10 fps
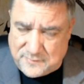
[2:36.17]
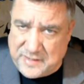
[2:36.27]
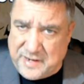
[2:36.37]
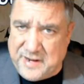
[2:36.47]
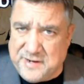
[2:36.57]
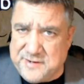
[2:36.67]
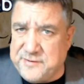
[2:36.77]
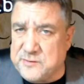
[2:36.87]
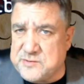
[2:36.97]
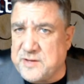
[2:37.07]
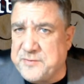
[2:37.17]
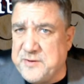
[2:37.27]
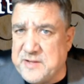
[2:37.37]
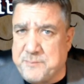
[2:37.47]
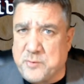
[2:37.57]
and there's
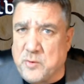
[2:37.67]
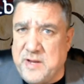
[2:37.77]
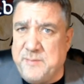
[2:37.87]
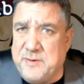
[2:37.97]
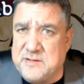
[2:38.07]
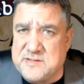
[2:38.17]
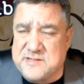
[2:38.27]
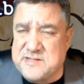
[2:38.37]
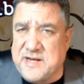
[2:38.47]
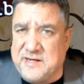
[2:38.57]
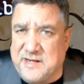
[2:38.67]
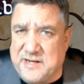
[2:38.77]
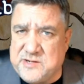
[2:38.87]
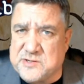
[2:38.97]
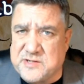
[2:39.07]
nothing that prohibits the state
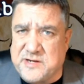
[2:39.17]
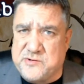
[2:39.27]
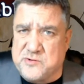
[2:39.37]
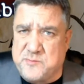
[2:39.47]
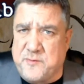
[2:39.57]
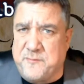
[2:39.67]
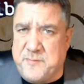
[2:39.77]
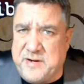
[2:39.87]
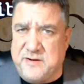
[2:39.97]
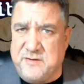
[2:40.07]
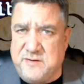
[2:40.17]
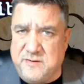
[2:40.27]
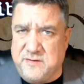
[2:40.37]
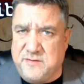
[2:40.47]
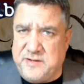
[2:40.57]
legislatures from being
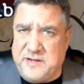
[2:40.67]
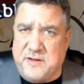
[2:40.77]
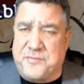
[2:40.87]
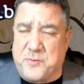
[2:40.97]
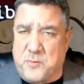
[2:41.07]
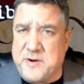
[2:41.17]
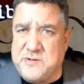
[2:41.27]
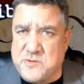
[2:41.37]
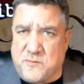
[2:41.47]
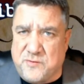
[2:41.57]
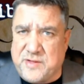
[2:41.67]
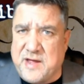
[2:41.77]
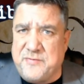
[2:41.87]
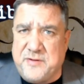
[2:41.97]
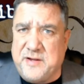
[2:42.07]
the authorities over
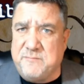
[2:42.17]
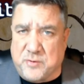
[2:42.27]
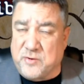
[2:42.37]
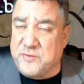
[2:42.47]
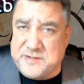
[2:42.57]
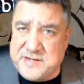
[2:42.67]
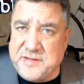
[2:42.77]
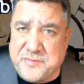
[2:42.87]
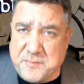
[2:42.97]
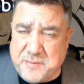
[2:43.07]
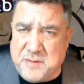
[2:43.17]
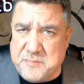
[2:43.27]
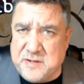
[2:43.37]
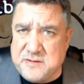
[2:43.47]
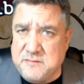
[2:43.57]
that, then per the 10th
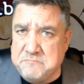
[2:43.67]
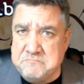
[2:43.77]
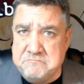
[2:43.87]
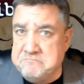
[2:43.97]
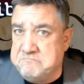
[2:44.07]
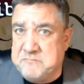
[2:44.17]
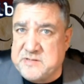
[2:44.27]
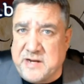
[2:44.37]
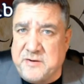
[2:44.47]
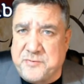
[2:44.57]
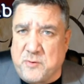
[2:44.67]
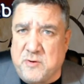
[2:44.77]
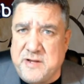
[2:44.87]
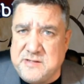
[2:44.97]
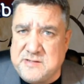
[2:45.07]
Amendment, state
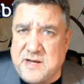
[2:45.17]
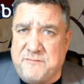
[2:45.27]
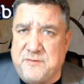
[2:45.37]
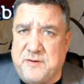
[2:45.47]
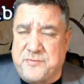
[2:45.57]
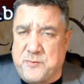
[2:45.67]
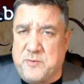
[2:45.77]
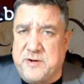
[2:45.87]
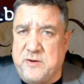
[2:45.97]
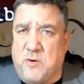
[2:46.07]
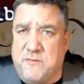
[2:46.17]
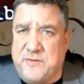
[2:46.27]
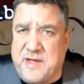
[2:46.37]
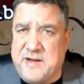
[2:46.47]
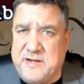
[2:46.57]
authorities have authority over
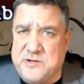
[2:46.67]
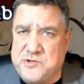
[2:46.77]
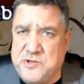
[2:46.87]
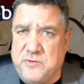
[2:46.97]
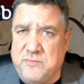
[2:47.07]
that issue.